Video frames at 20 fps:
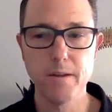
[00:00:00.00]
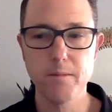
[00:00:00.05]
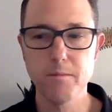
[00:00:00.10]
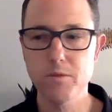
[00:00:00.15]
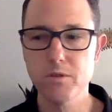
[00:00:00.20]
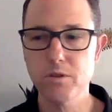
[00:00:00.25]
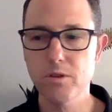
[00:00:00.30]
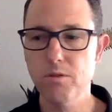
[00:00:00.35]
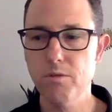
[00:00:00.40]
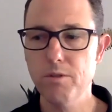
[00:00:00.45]

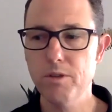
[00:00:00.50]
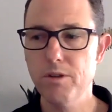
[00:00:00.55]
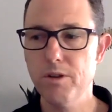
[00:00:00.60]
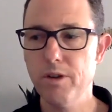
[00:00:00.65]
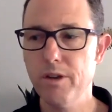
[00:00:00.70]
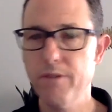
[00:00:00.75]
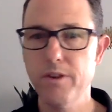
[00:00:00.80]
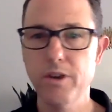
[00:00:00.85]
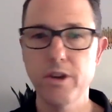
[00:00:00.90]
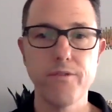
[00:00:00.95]
So we don't
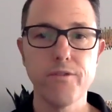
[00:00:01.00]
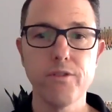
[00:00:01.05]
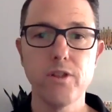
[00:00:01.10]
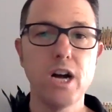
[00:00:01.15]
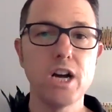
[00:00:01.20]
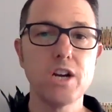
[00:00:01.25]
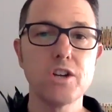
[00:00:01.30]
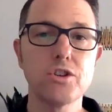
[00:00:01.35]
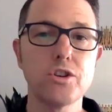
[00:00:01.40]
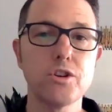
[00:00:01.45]
have enough
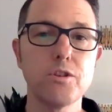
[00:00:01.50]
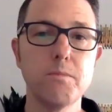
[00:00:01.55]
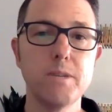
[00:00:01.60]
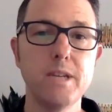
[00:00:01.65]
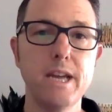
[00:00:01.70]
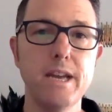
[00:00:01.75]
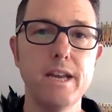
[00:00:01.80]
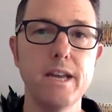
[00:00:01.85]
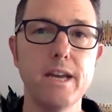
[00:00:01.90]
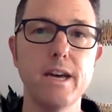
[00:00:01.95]
long-term
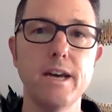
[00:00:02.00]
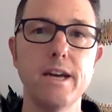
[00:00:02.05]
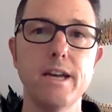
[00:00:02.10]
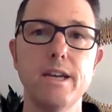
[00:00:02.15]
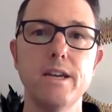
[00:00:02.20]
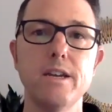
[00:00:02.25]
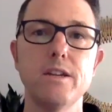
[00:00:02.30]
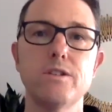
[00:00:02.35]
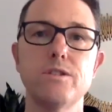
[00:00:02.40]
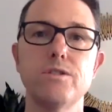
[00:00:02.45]
data
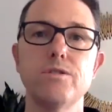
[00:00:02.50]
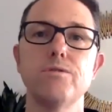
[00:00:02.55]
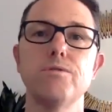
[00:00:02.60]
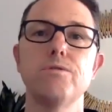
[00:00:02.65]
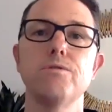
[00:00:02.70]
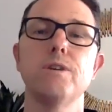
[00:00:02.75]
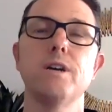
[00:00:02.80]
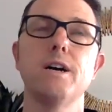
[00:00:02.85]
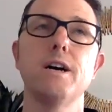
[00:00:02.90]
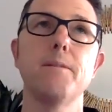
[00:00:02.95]

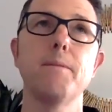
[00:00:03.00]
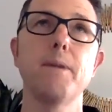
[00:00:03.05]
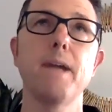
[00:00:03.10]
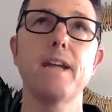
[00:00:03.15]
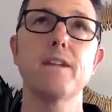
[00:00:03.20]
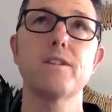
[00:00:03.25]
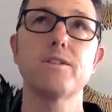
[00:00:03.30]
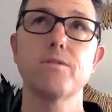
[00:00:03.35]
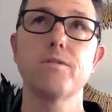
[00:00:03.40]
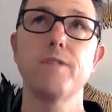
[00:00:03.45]
to
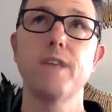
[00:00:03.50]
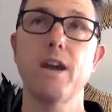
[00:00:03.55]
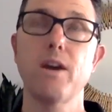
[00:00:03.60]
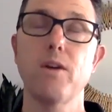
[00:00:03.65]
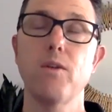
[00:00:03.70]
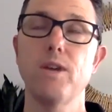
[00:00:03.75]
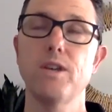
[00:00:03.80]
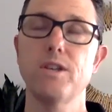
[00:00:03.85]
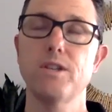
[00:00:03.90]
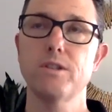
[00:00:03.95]
answer that
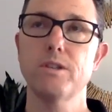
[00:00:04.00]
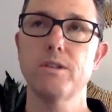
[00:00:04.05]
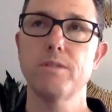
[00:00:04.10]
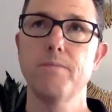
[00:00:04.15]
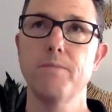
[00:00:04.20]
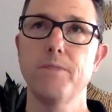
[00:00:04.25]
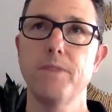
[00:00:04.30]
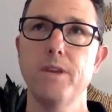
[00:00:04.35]
question.